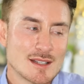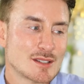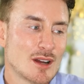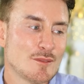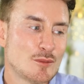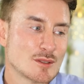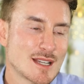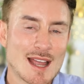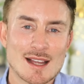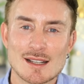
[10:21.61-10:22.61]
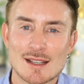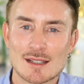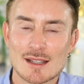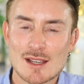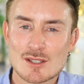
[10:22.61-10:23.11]
designed for
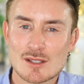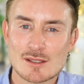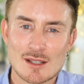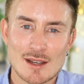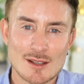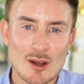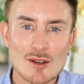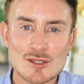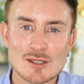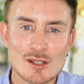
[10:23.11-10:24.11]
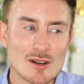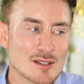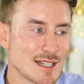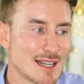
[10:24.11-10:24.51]
tackling issues like collagen loss,